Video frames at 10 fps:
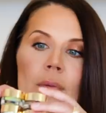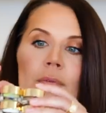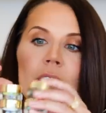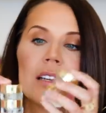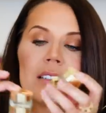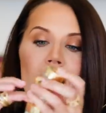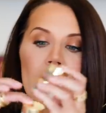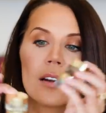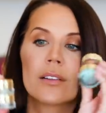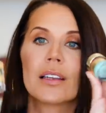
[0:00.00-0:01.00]
them for
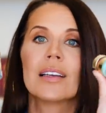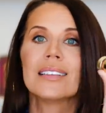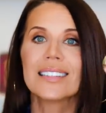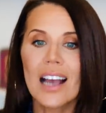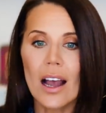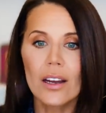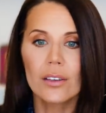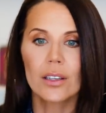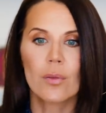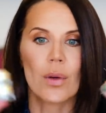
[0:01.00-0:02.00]
entirely,
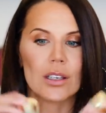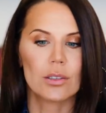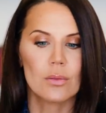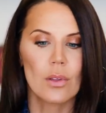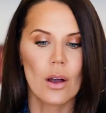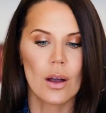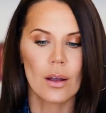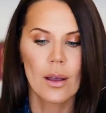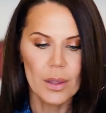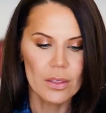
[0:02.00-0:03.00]
entirely way too
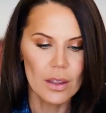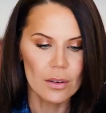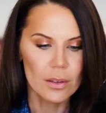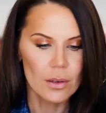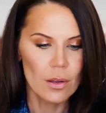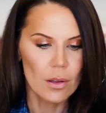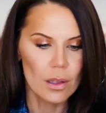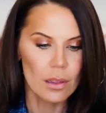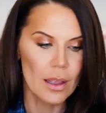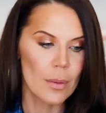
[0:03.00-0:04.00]
long. But their little
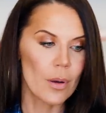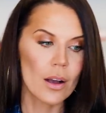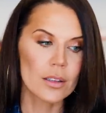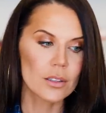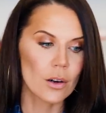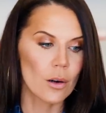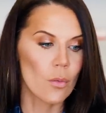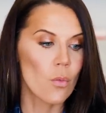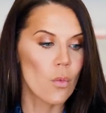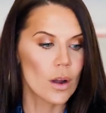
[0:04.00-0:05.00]
clay pots are
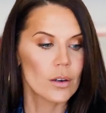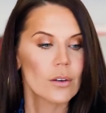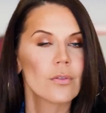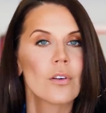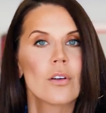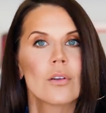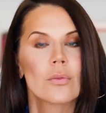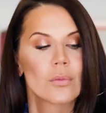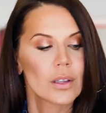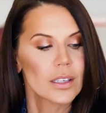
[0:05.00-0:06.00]
wonderful,
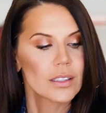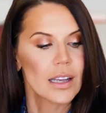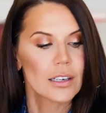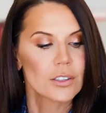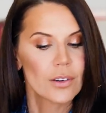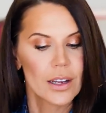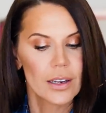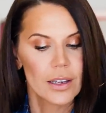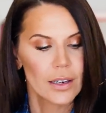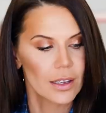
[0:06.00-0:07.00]
really
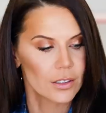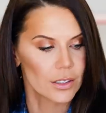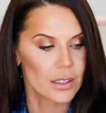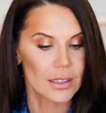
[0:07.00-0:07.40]
saturated and just